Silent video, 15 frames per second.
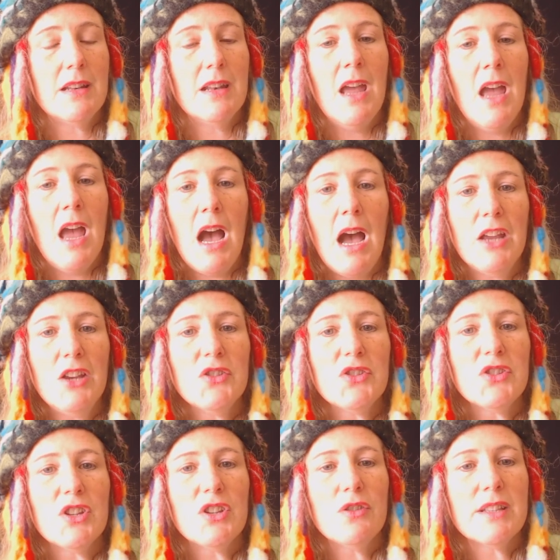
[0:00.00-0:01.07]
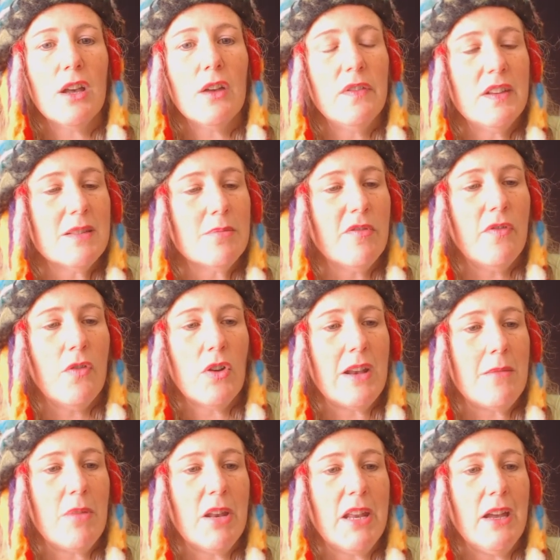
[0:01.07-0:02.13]
And I used to do selfies before
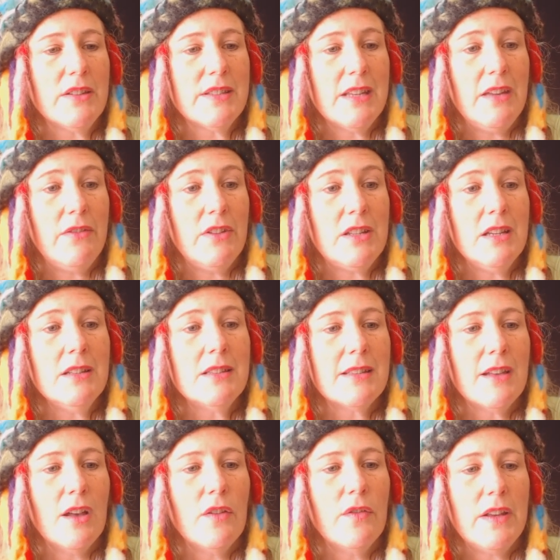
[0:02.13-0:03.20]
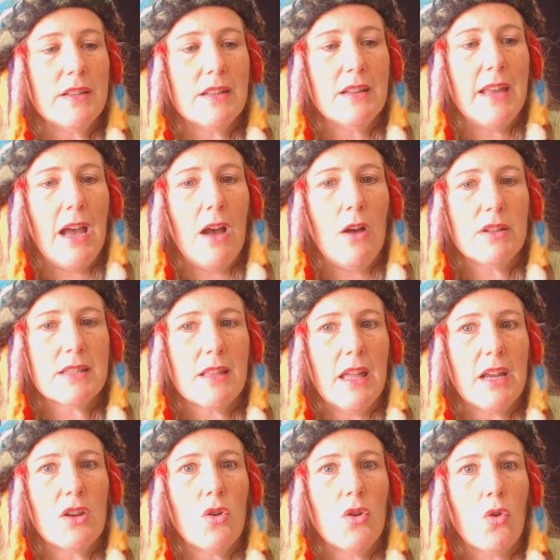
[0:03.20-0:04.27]
anybody else even did selfies, and now it's
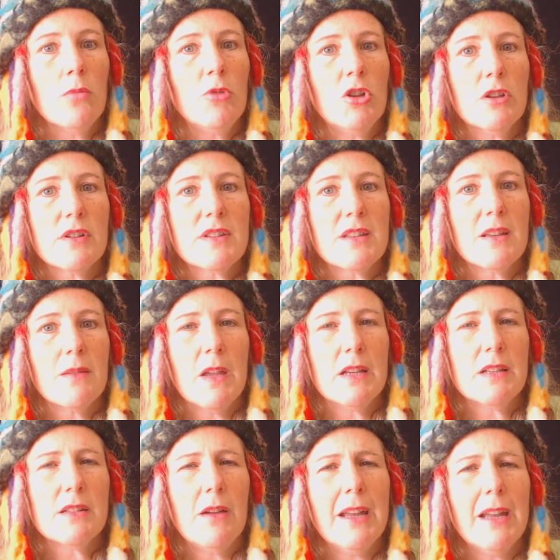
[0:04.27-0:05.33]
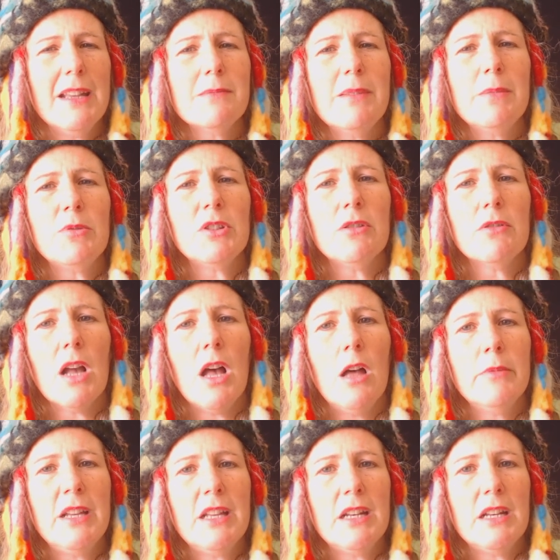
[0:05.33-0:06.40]
like normal or something. So I guess people don't
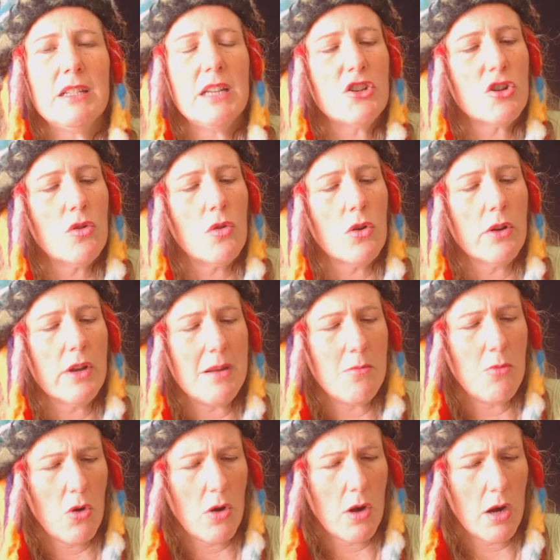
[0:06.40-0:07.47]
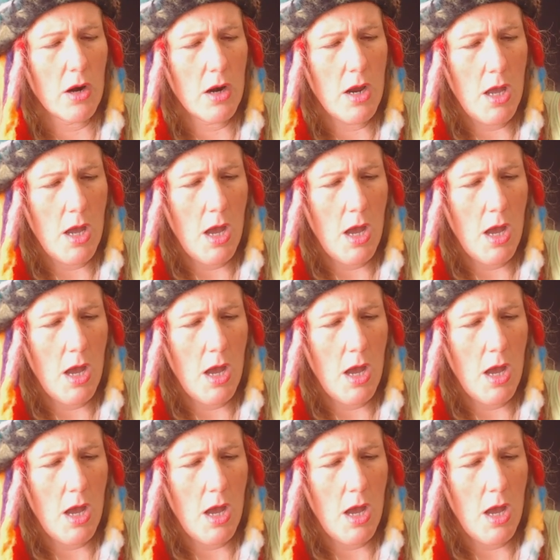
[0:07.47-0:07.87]
call me an attention whore anymore.